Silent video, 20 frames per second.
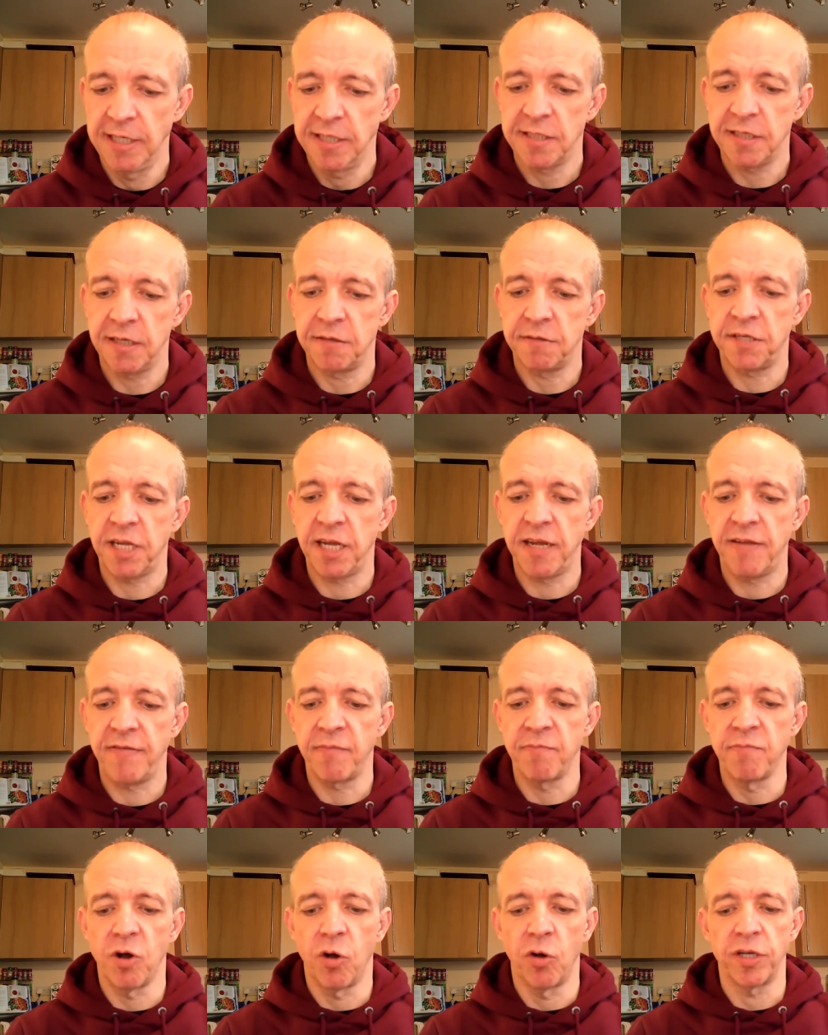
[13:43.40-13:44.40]
So
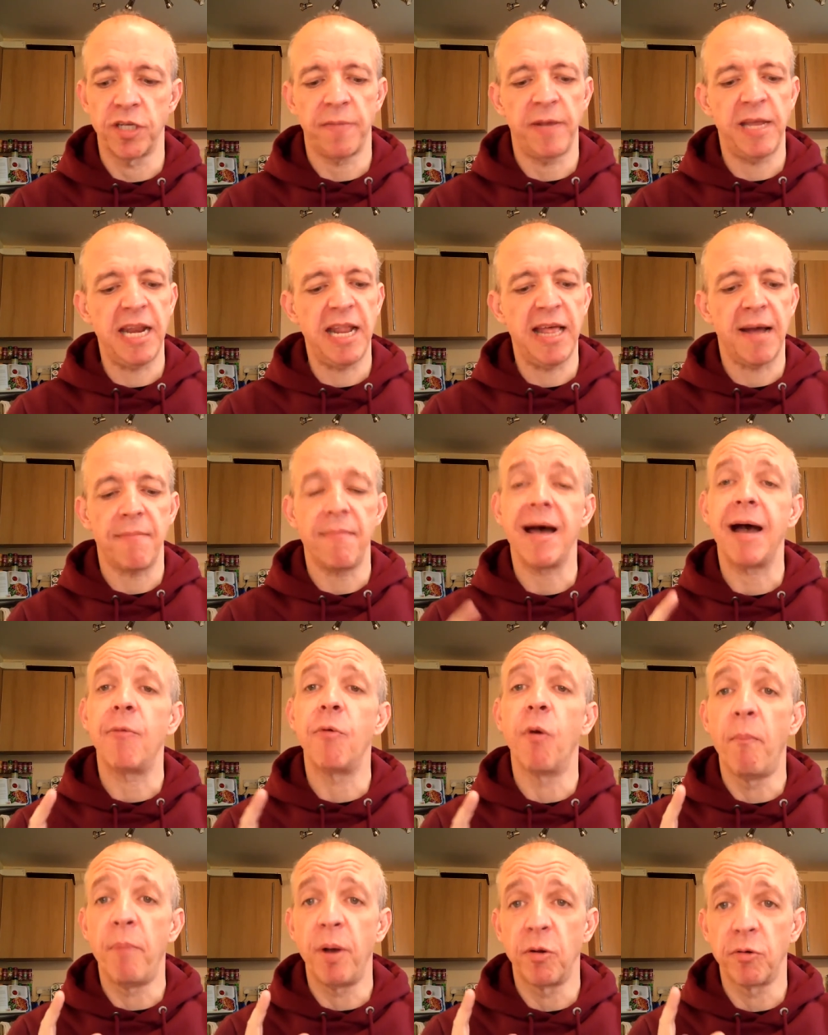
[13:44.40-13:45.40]
David Moyes, I mean that
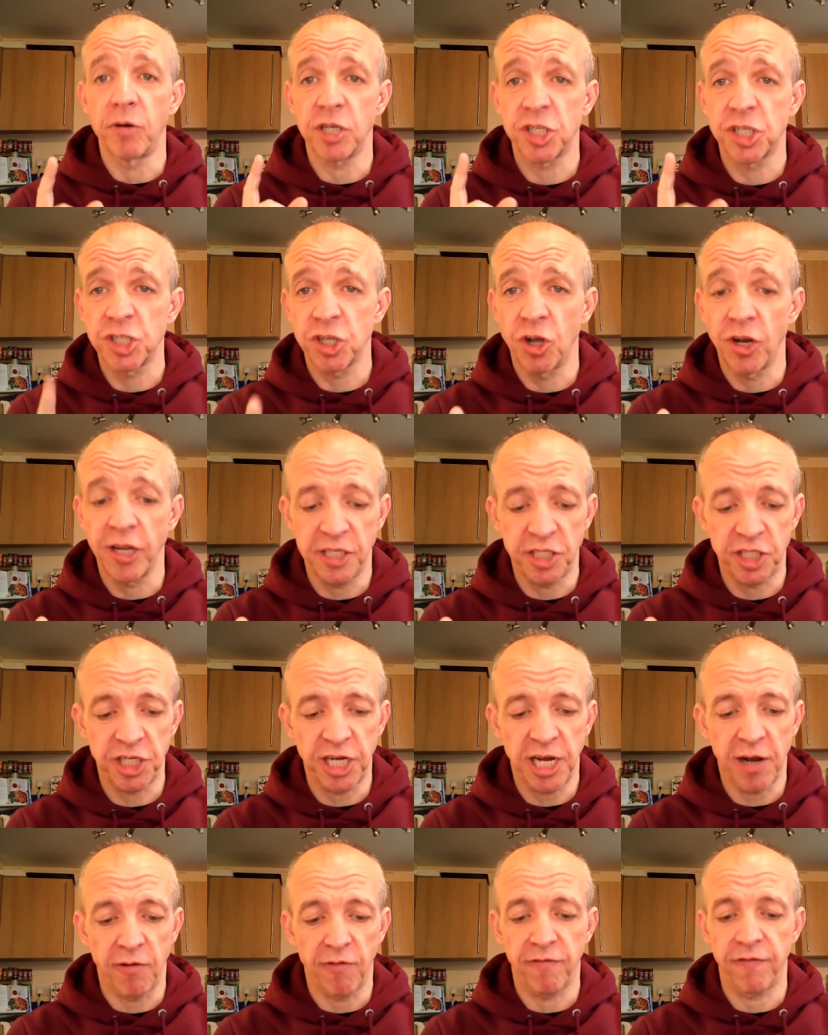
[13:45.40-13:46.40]
man would build a solid
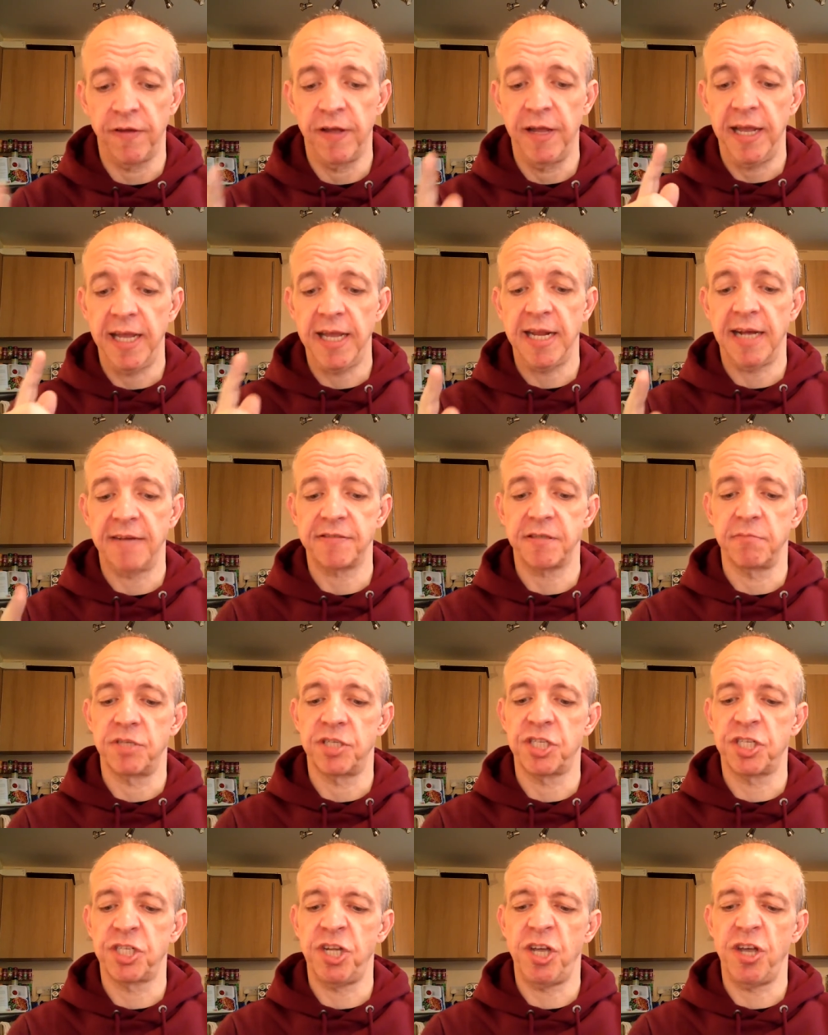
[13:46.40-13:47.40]
shelf. He'd have some
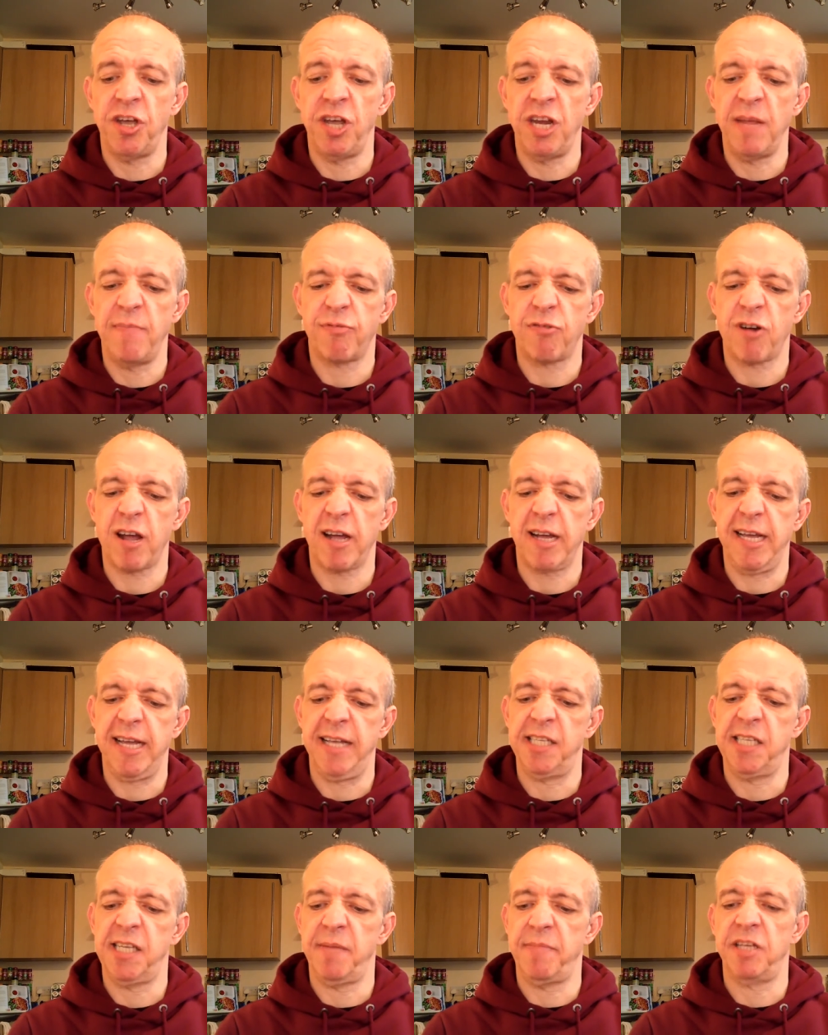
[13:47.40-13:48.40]
sturdy
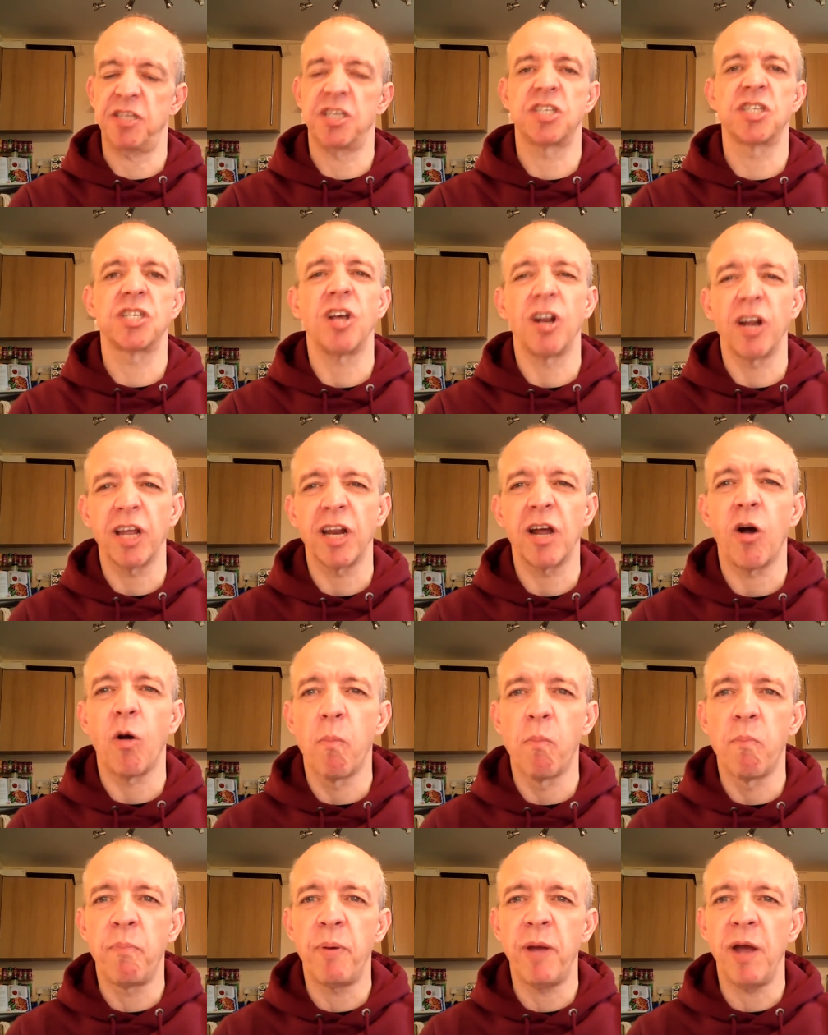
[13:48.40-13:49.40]
brackets. It'd be a solid
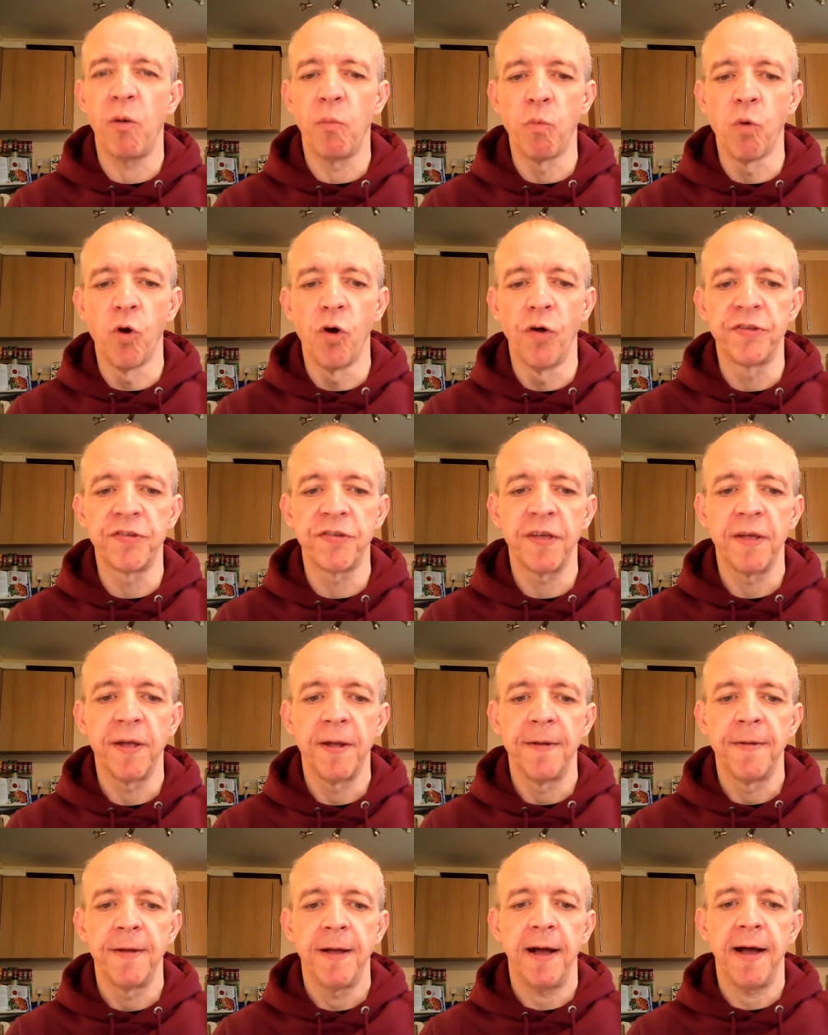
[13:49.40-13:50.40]
old bit of wood.
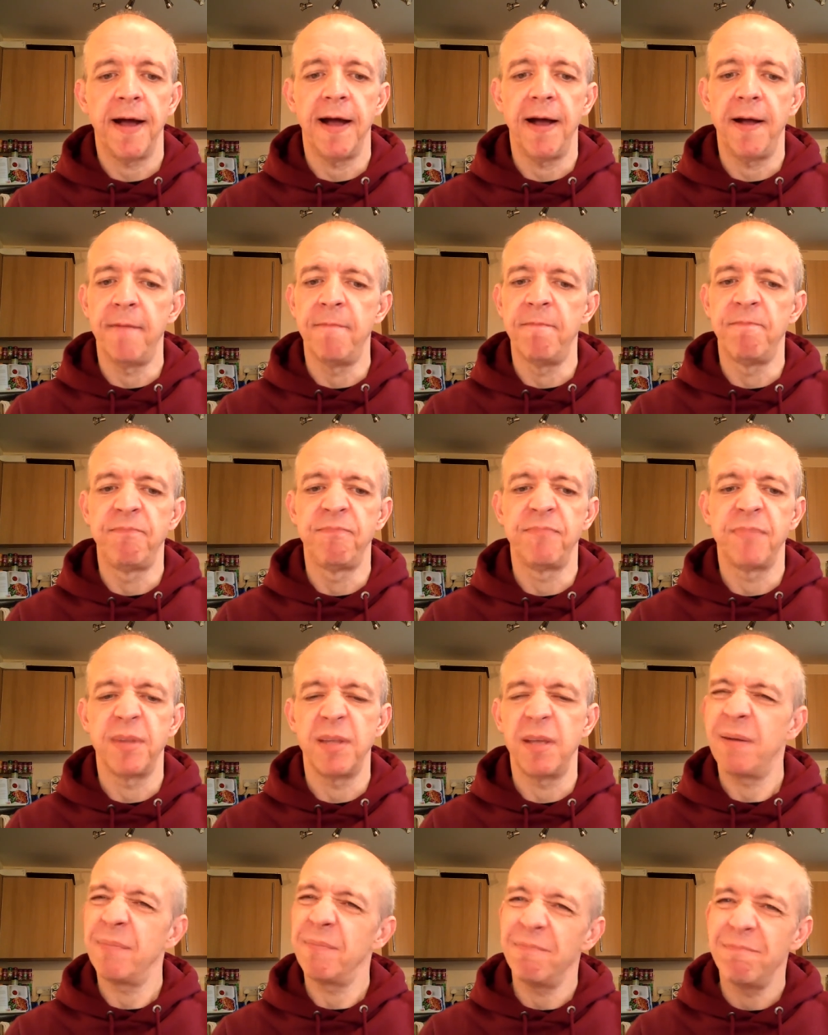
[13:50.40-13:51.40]
Um,
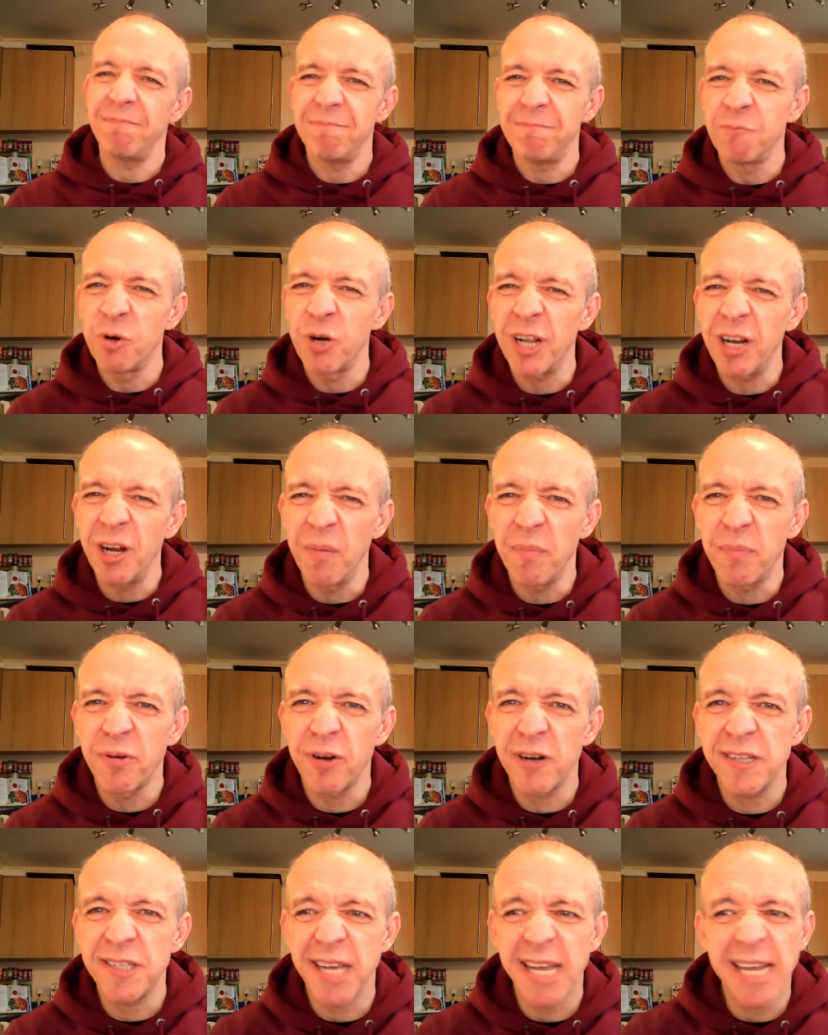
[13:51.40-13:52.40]
would it look
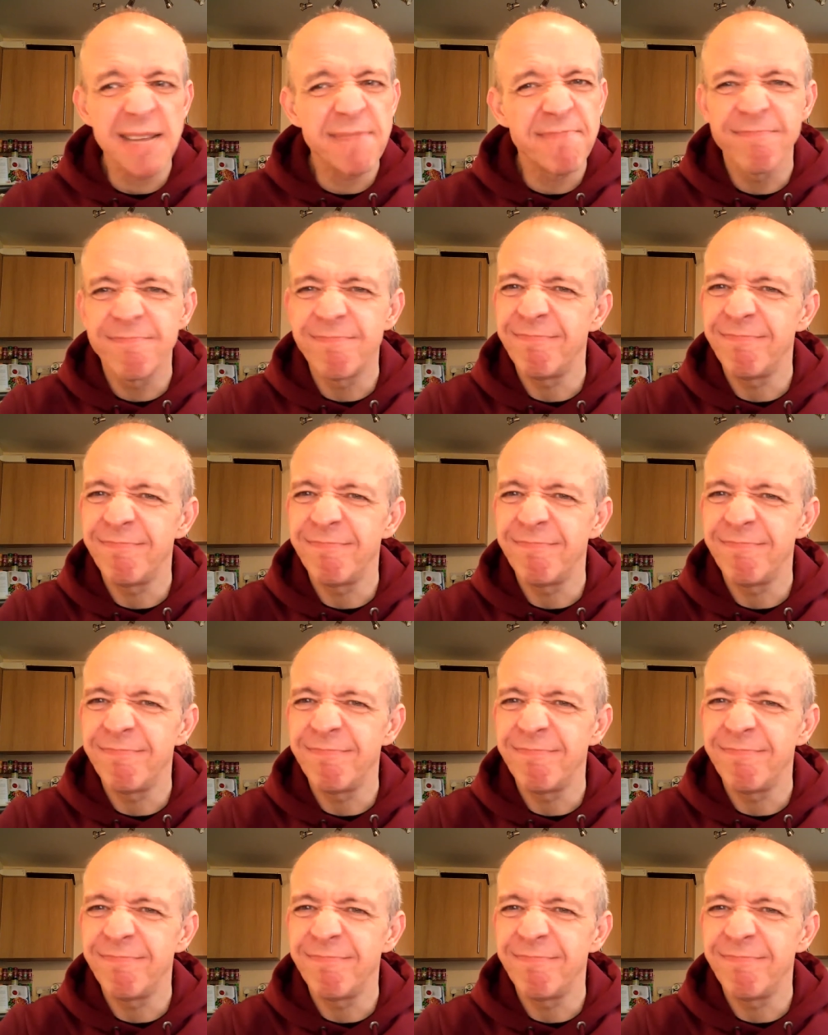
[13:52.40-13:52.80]
pretty?